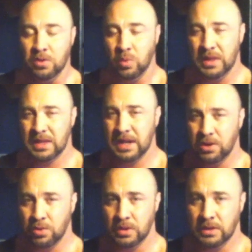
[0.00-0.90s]
the way that
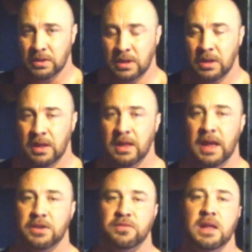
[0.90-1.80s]
I do it.
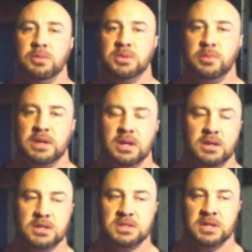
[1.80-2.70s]
I developed it
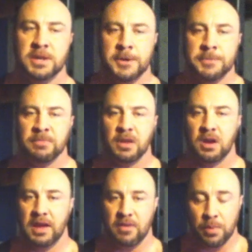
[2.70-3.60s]
because
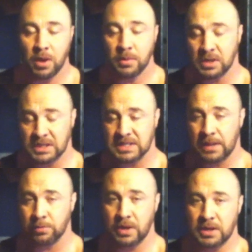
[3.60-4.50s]
I have a permanently
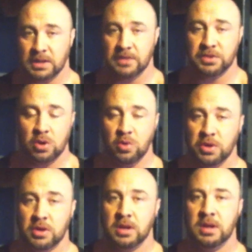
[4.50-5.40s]
separated left
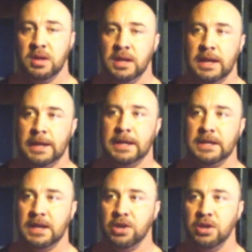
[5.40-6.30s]
shoulder,
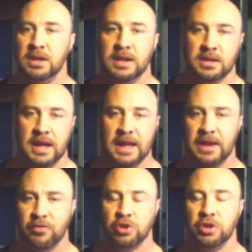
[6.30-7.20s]
and I could, I
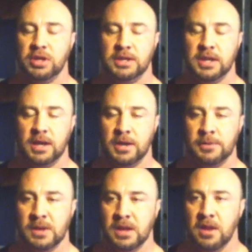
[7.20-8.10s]
never could
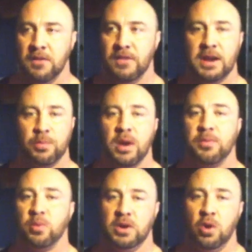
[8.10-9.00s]
uh, find a
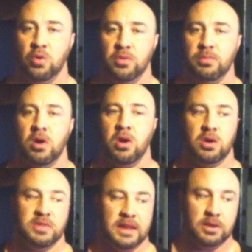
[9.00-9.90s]
proper way to hold the
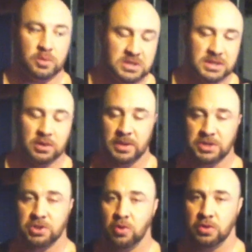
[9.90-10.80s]
bar that it would sit on my
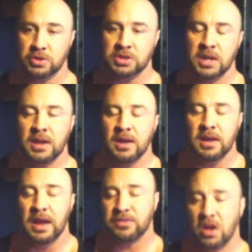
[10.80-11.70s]
shoulders.
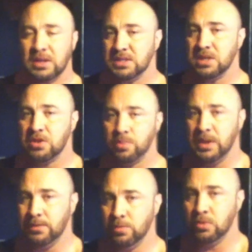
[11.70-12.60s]
I've talked to this other
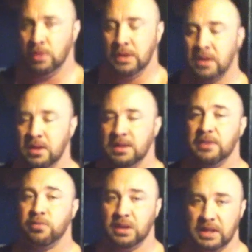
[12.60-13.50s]
people
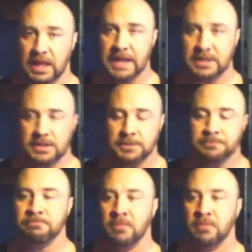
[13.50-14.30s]
that have really liked it,